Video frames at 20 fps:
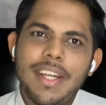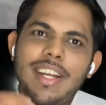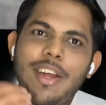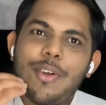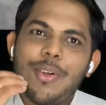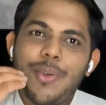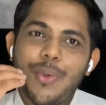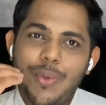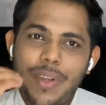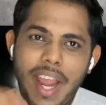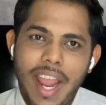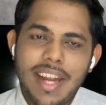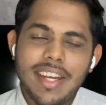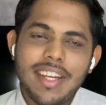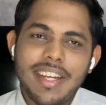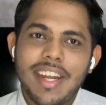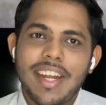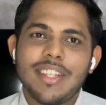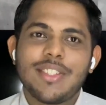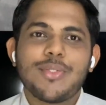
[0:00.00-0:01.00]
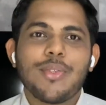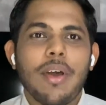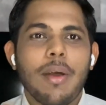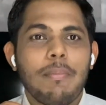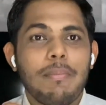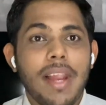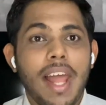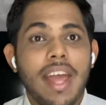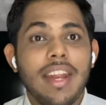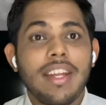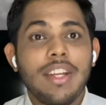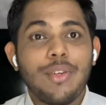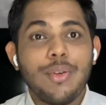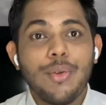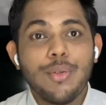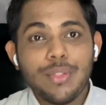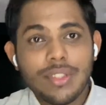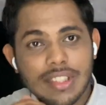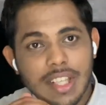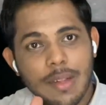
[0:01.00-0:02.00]
down to candidates who are planning to do
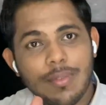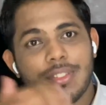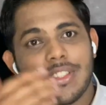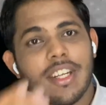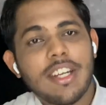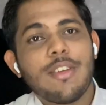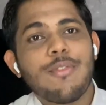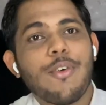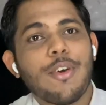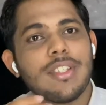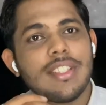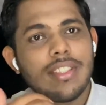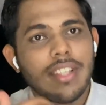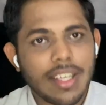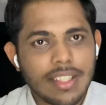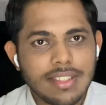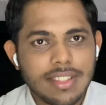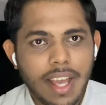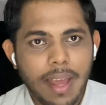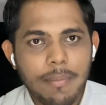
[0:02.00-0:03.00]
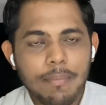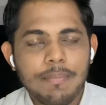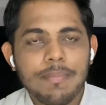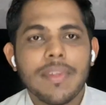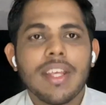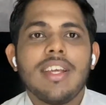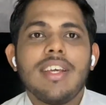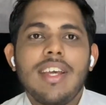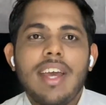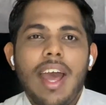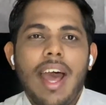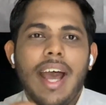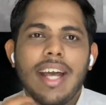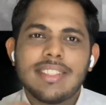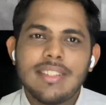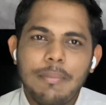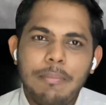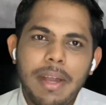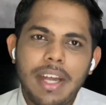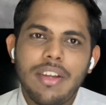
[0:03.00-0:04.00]
self-study for this exam, as a
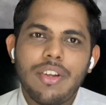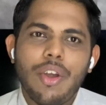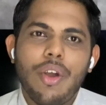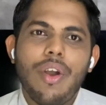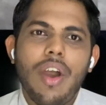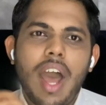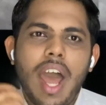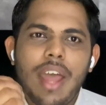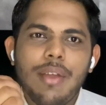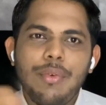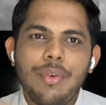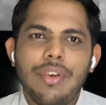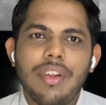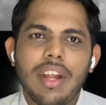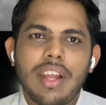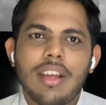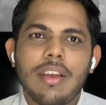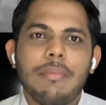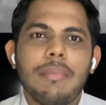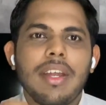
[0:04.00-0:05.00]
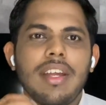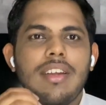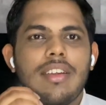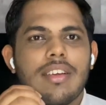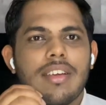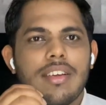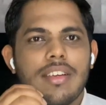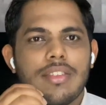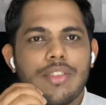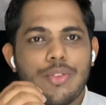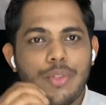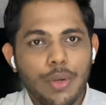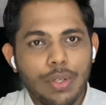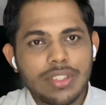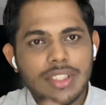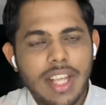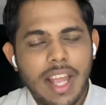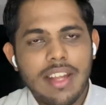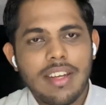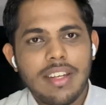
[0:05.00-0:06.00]
mentor, I would recommend those
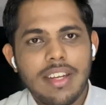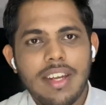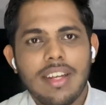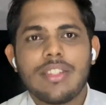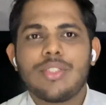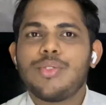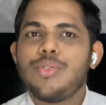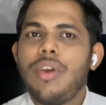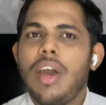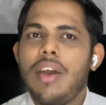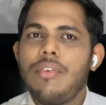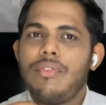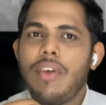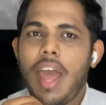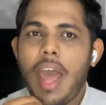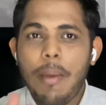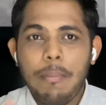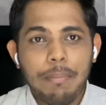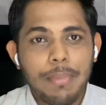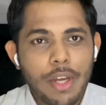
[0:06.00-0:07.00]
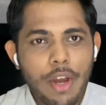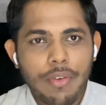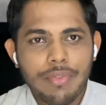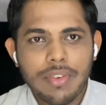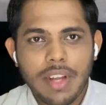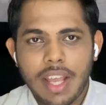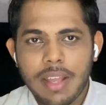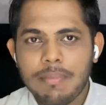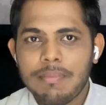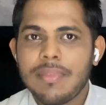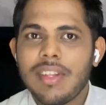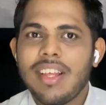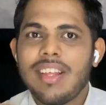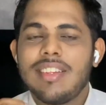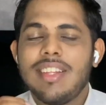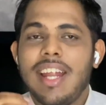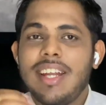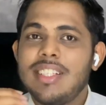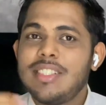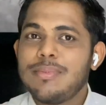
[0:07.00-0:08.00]
candidates who have ample of time,
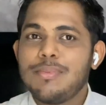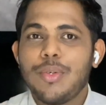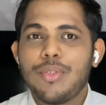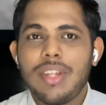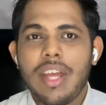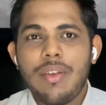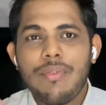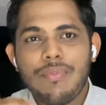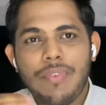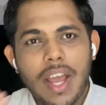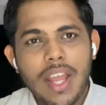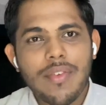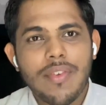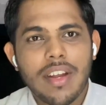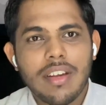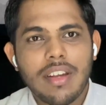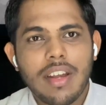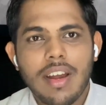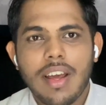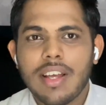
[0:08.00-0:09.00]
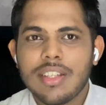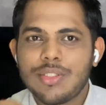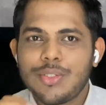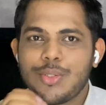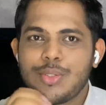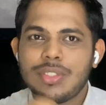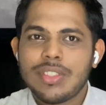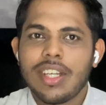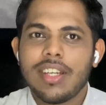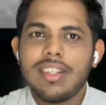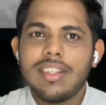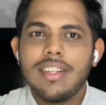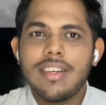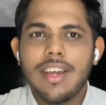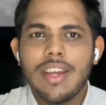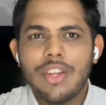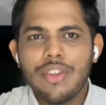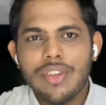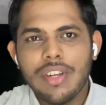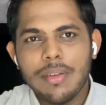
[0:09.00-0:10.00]
that is more than 500 hours to study the
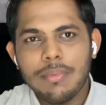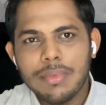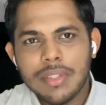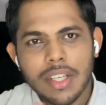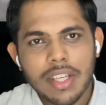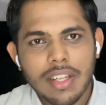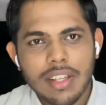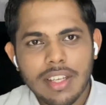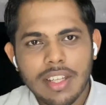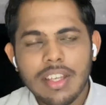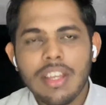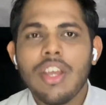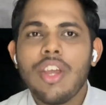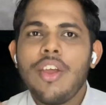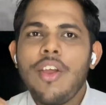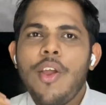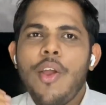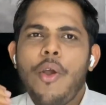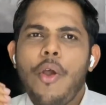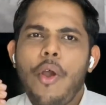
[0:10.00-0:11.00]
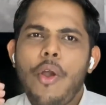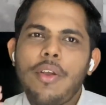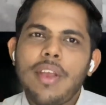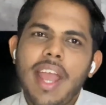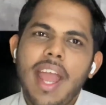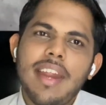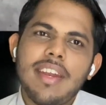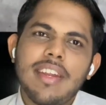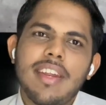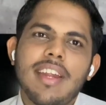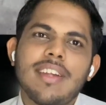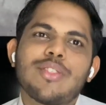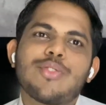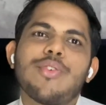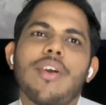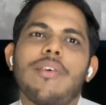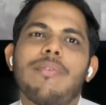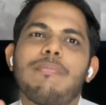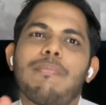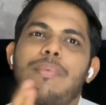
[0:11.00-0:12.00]
curriculum thoroughly, or candidates who
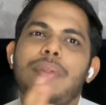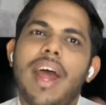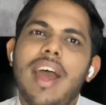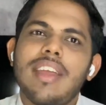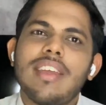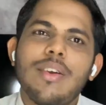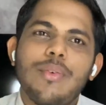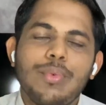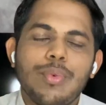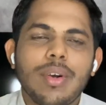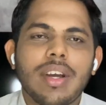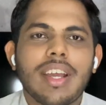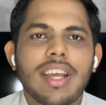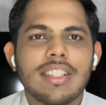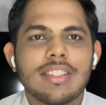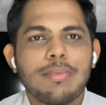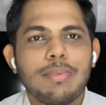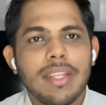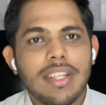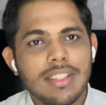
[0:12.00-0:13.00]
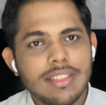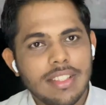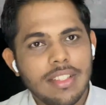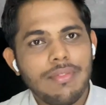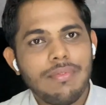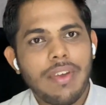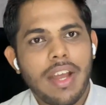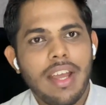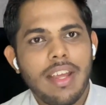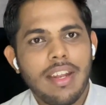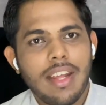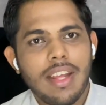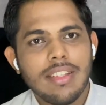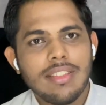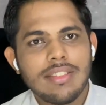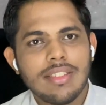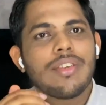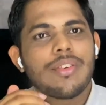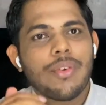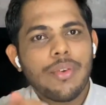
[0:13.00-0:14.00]
have prior work experience in
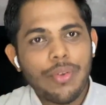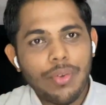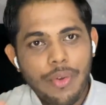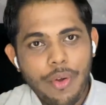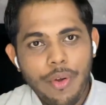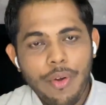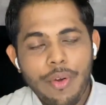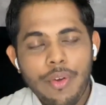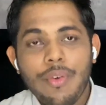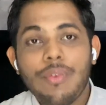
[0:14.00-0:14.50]
finance could go